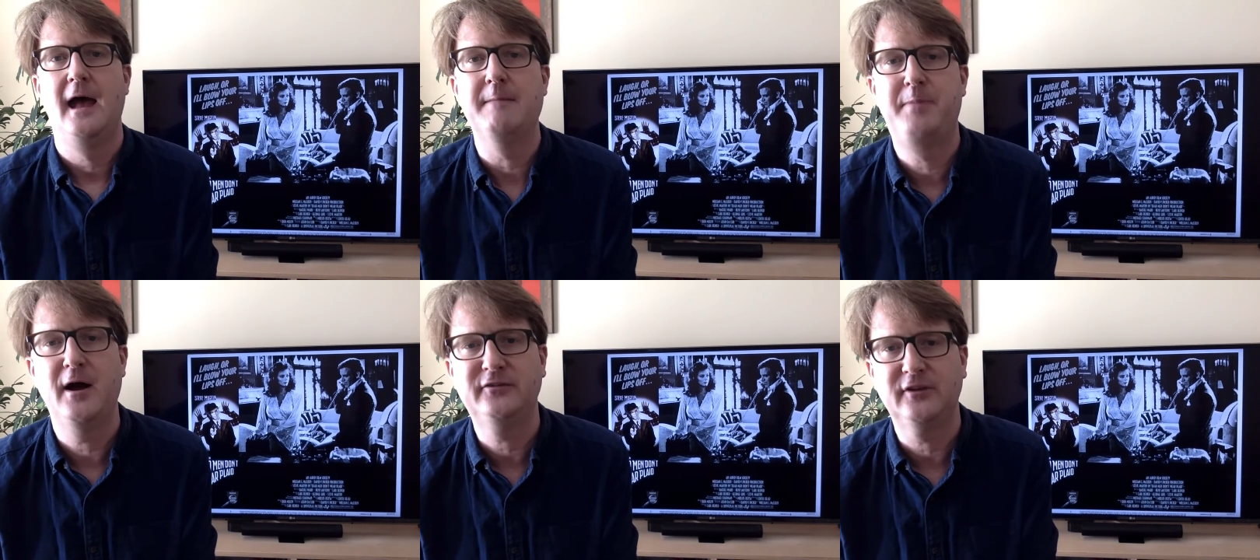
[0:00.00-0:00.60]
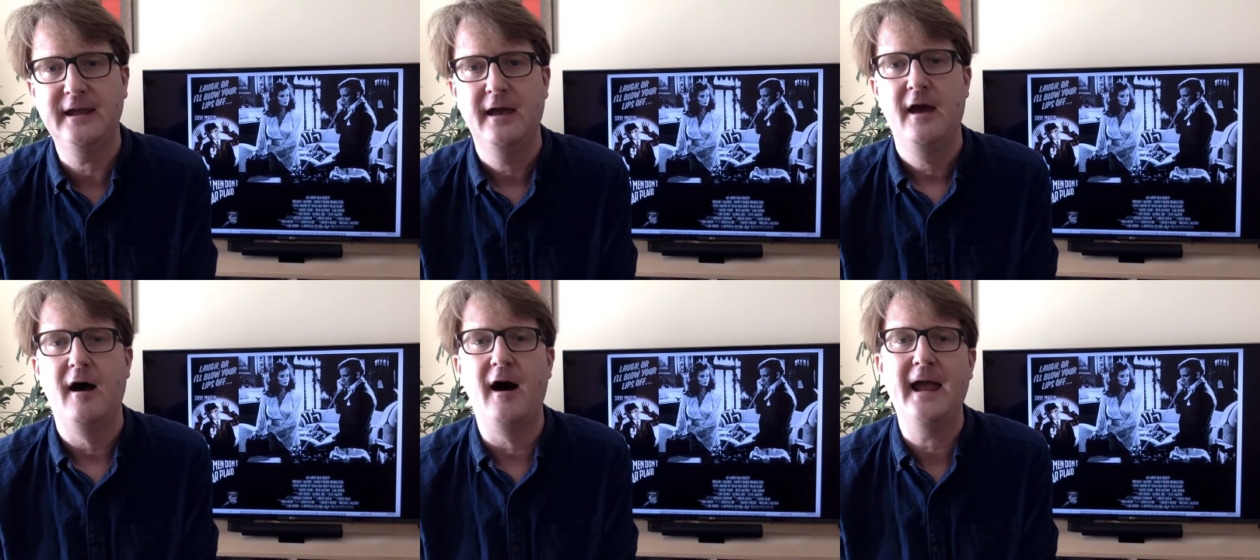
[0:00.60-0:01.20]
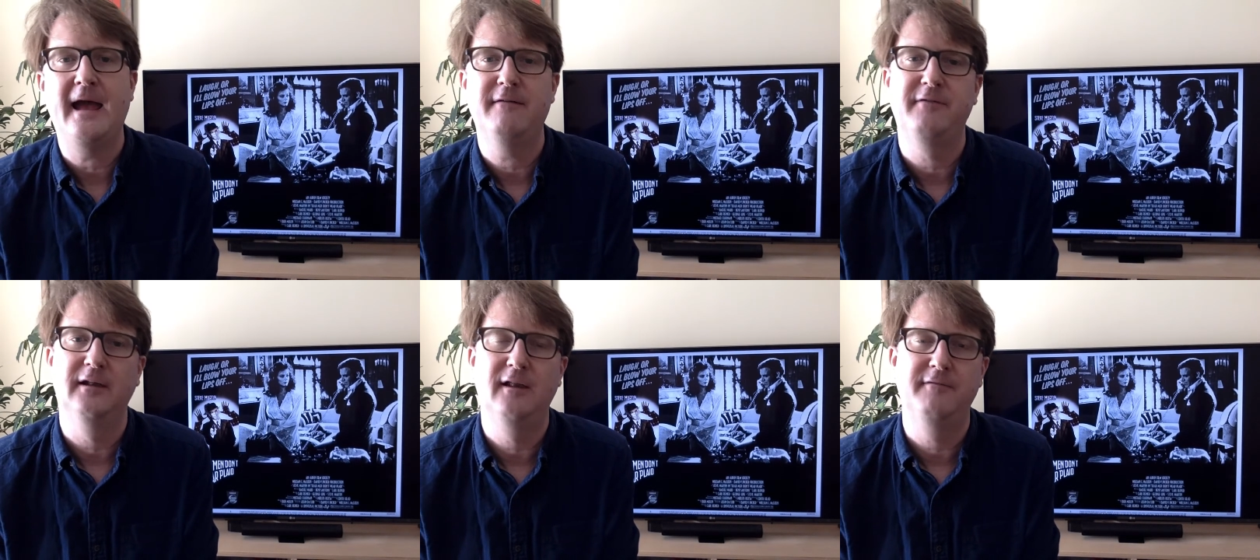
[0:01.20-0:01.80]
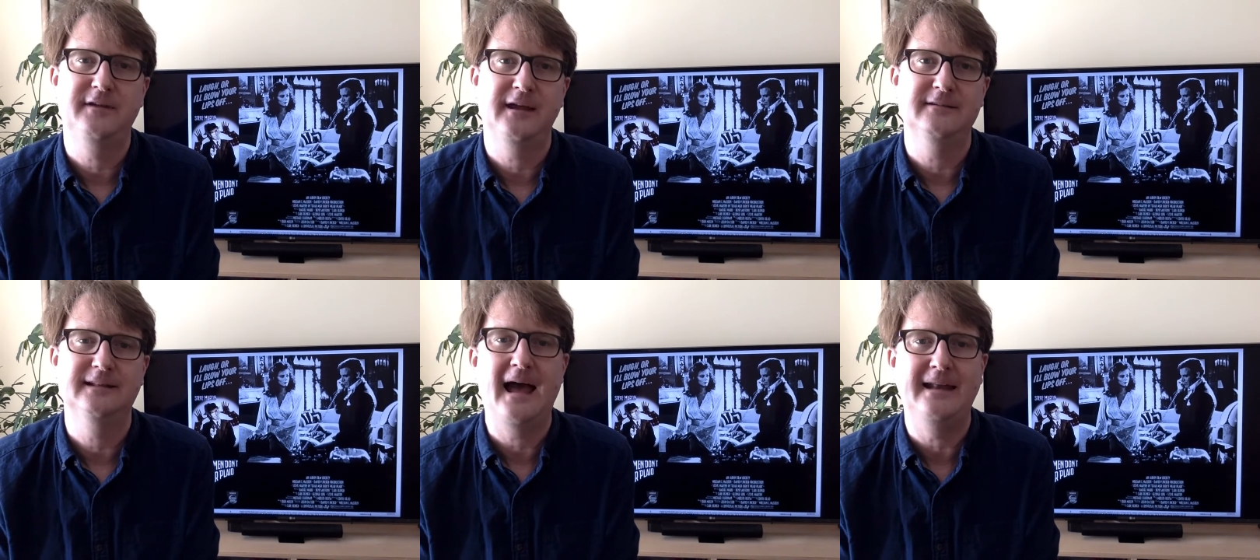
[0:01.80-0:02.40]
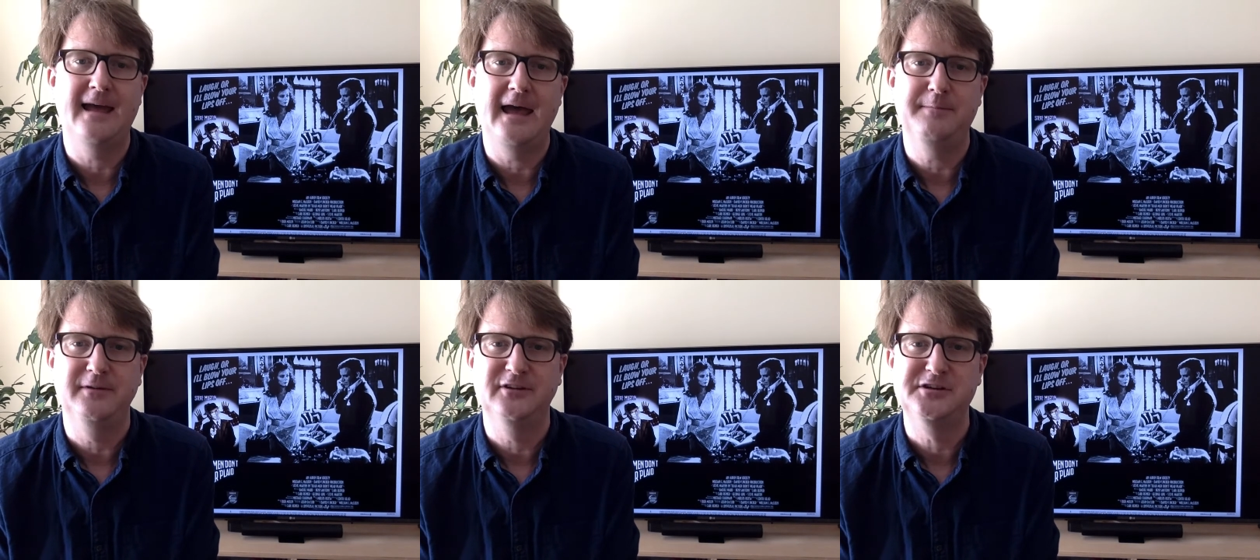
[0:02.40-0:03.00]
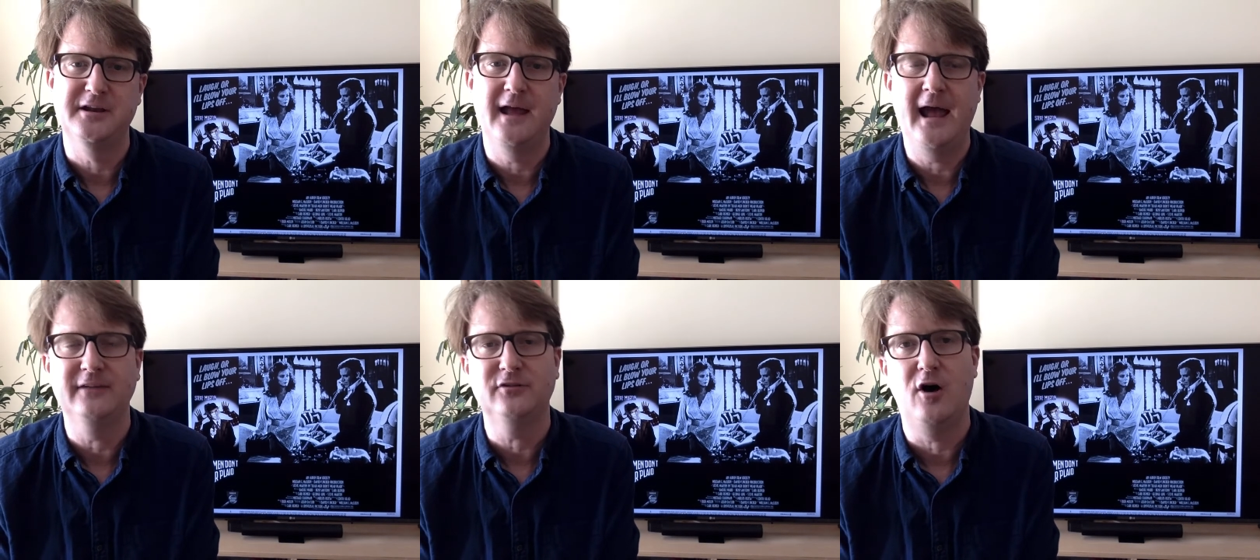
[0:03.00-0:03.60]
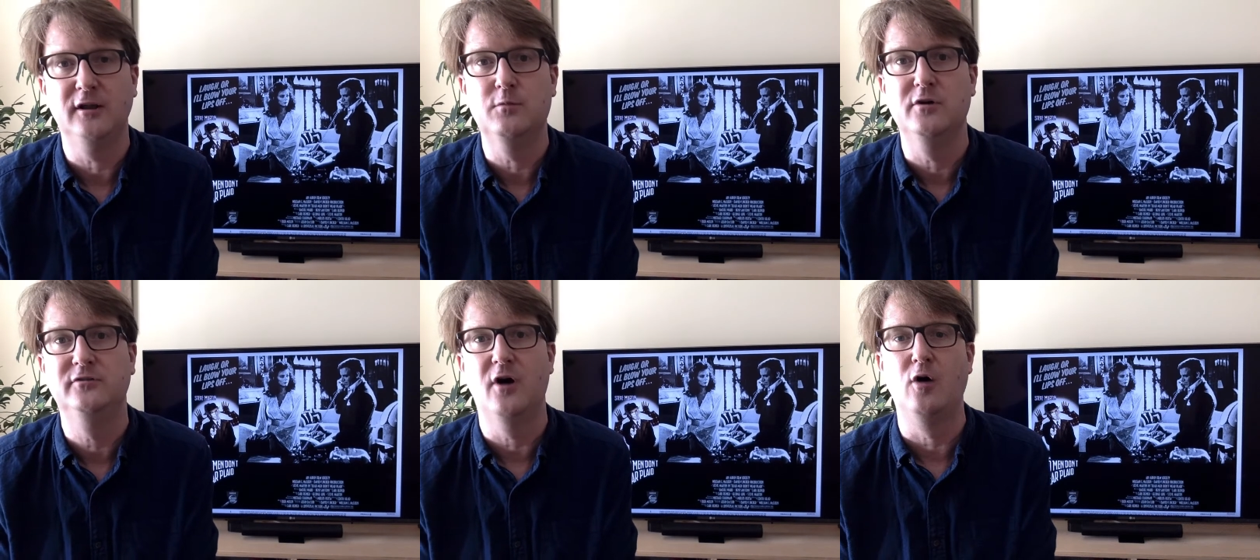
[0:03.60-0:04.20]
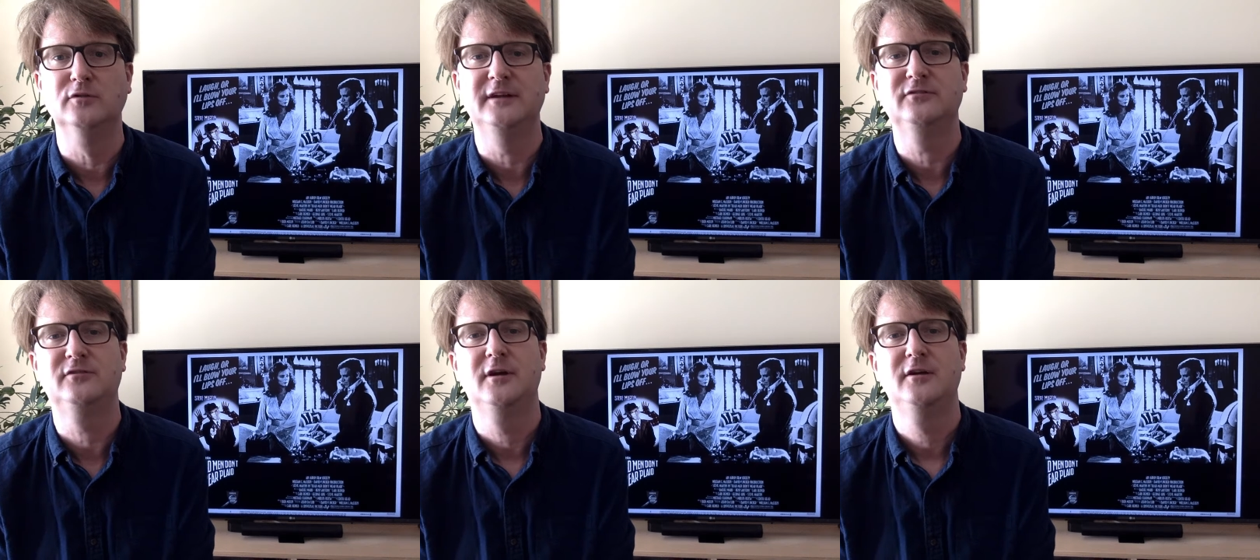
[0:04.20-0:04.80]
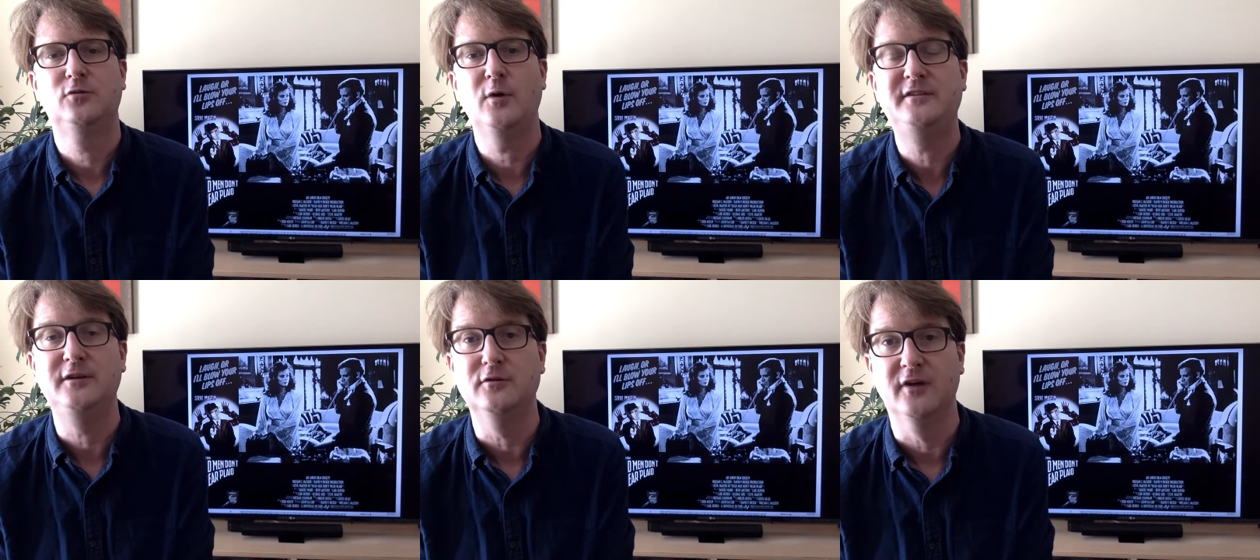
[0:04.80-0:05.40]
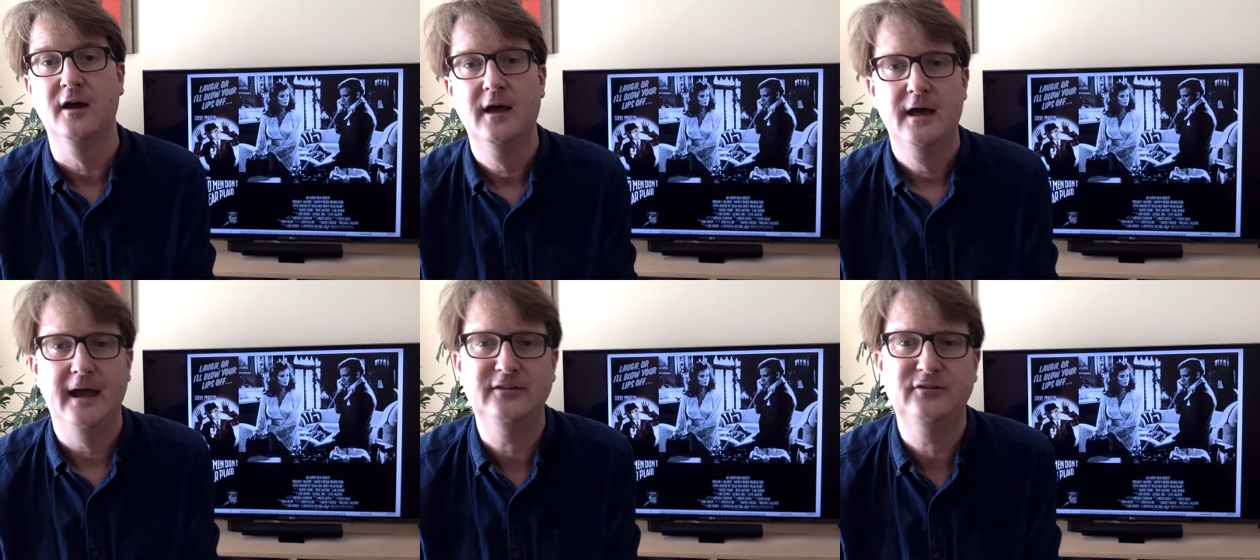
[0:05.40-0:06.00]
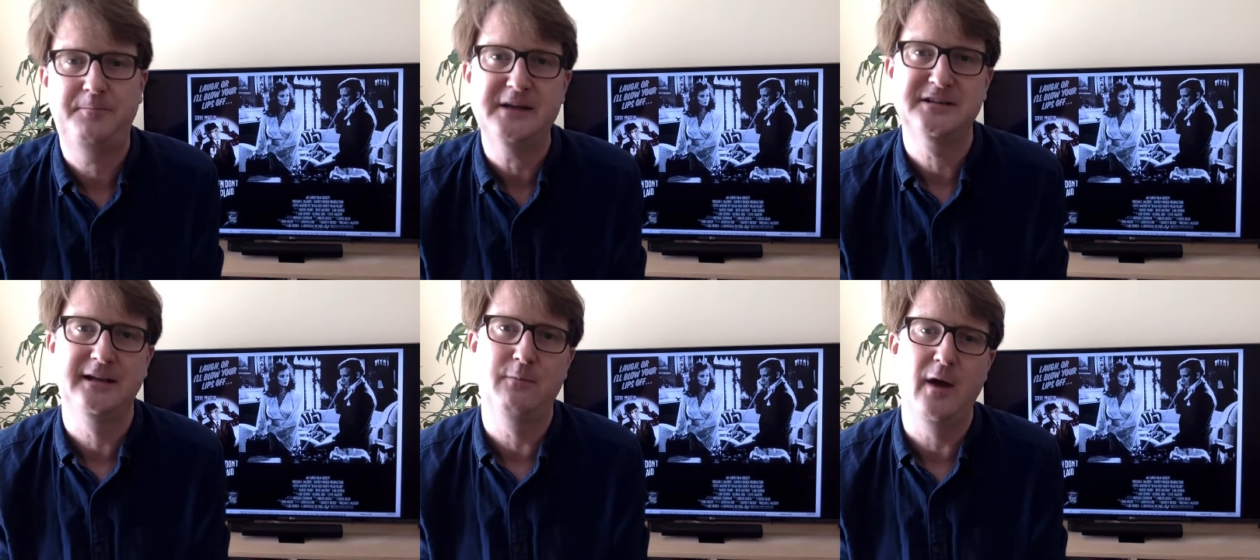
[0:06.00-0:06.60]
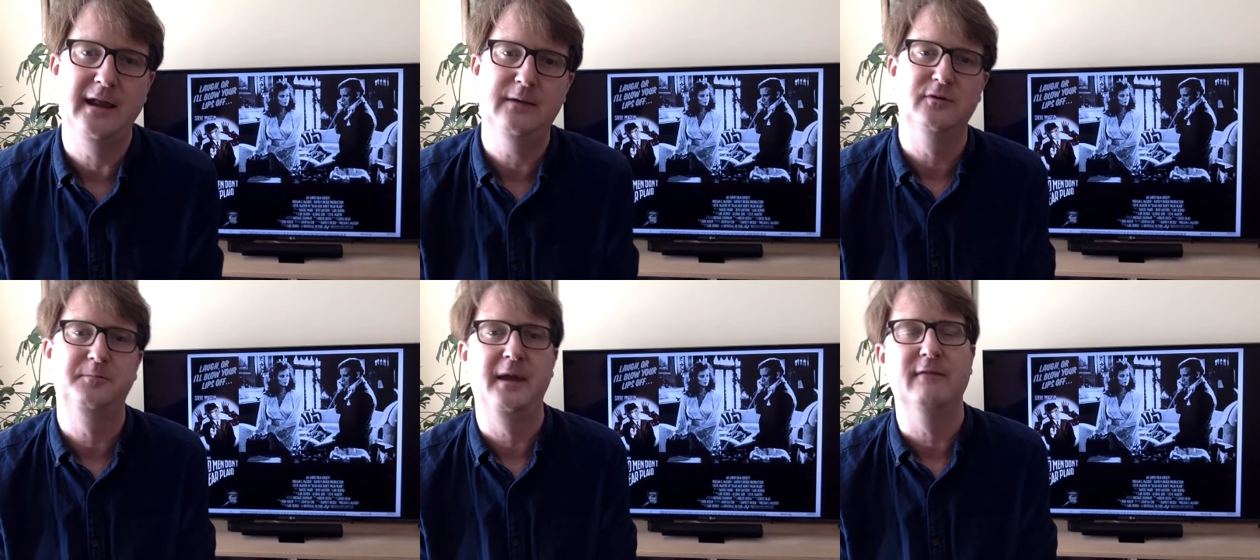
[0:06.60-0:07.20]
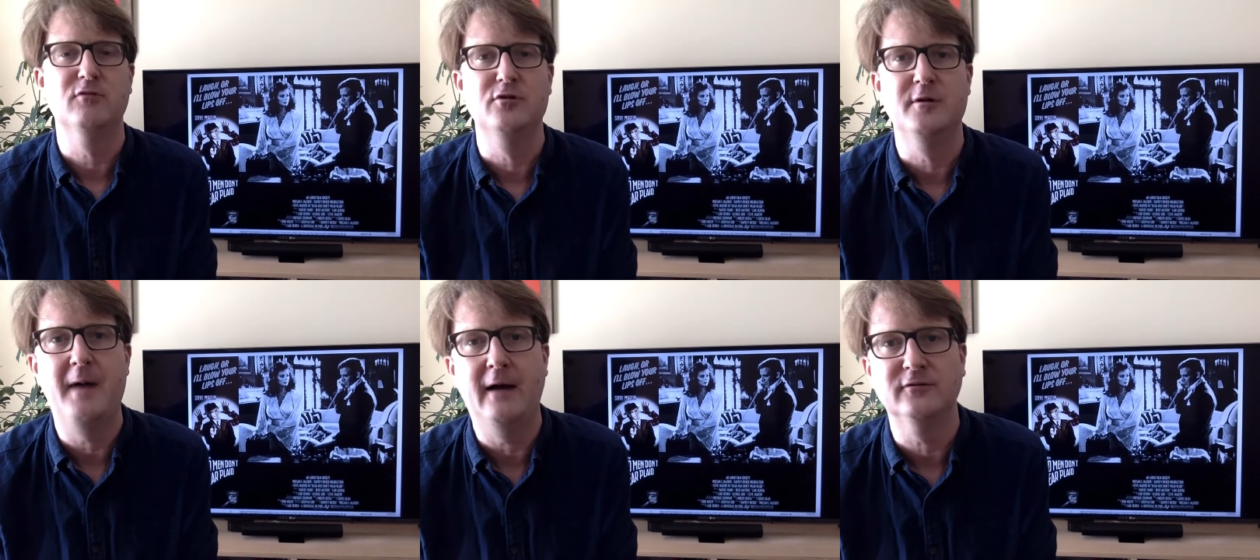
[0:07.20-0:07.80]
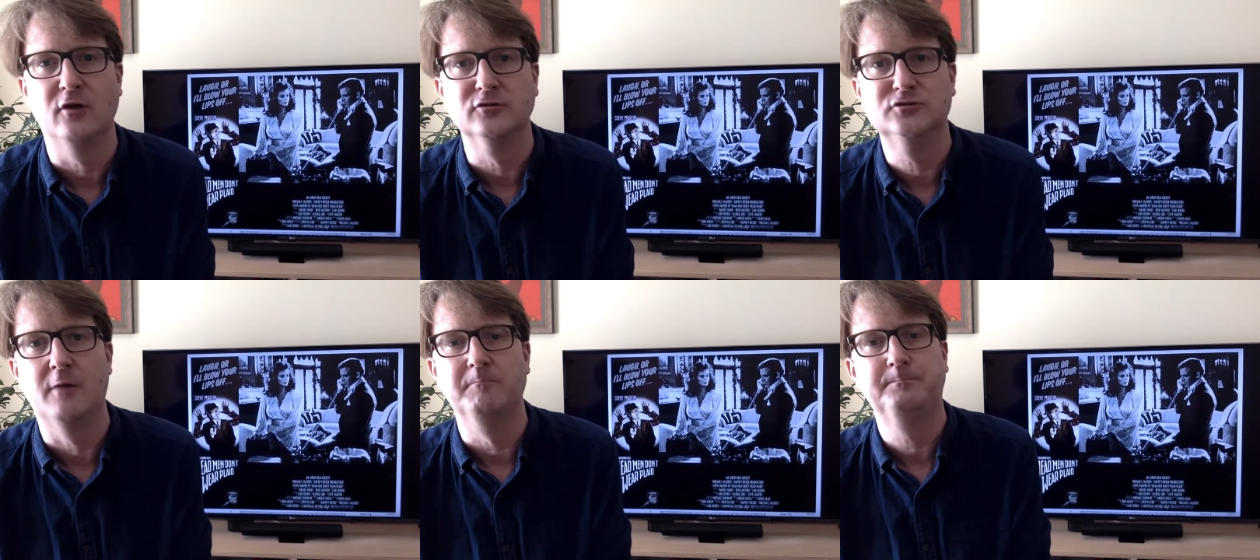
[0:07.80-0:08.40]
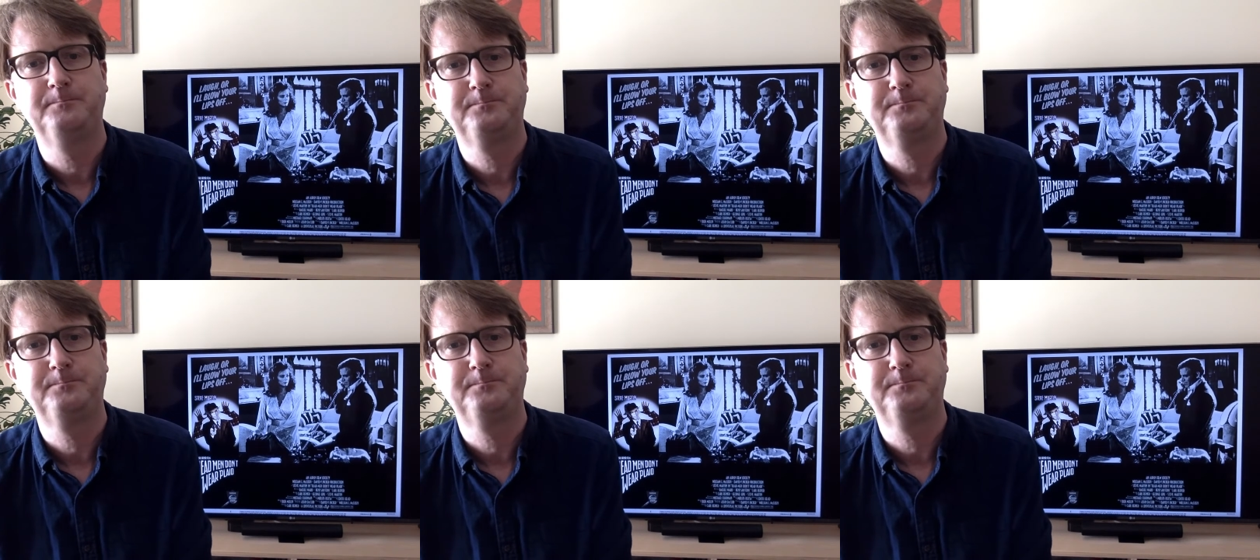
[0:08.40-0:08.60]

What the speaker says: And personally, I have loved his latter-day position as Hollywood's oldest Twitter user, especially when he was being rude about Donald Trump.